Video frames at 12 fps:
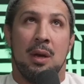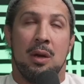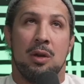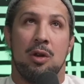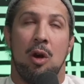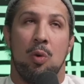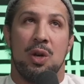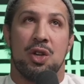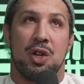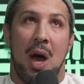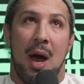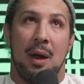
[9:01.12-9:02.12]
you know, we
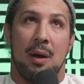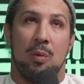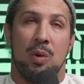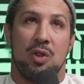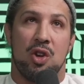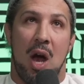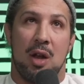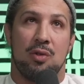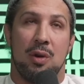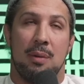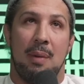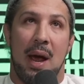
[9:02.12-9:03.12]
shot with
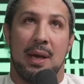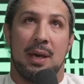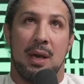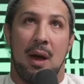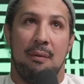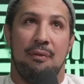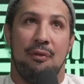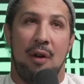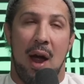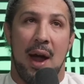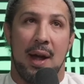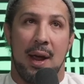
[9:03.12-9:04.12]
Chatri and Mikey on
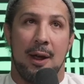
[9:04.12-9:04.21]
Friday.